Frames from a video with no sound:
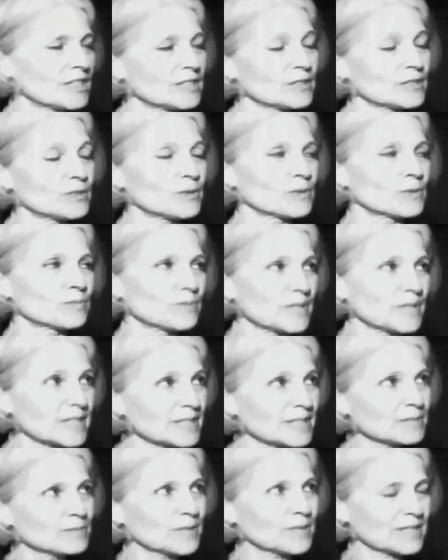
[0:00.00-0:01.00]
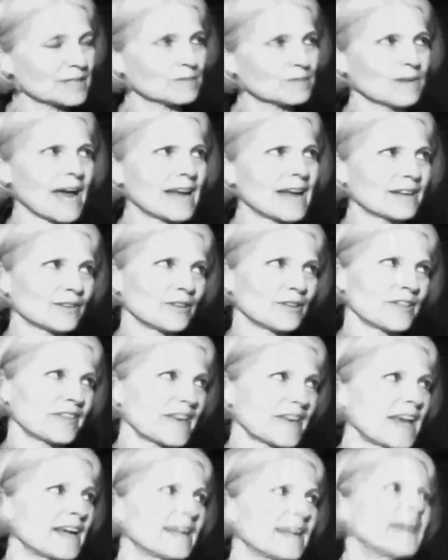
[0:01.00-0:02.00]
to do a really, really radical
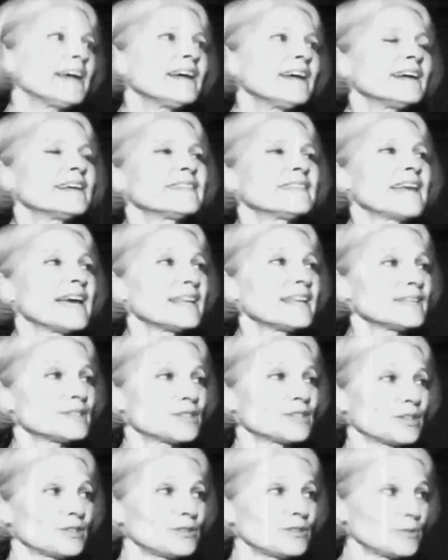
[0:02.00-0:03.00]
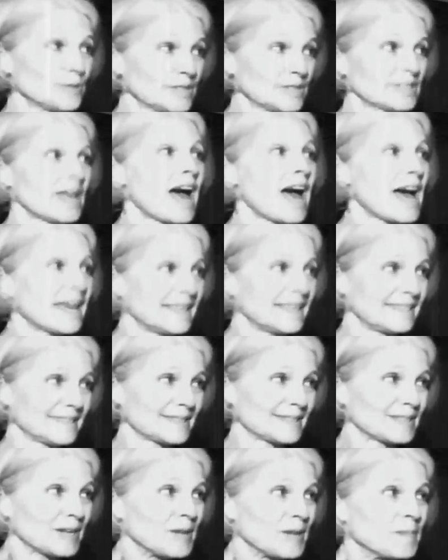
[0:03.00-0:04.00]
thing, and that is to use
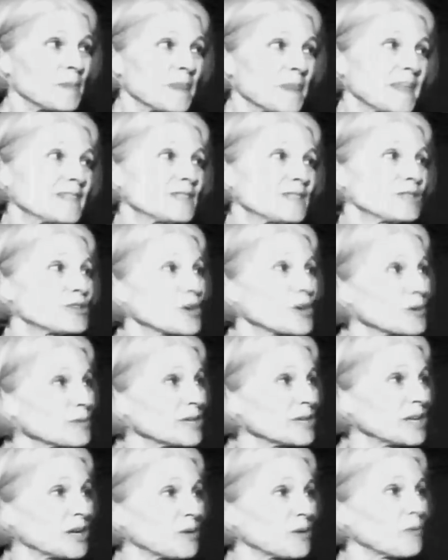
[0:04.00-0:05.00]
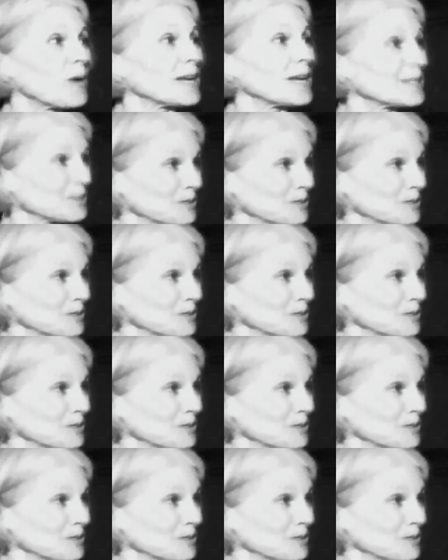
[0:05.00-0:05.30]
science in determining what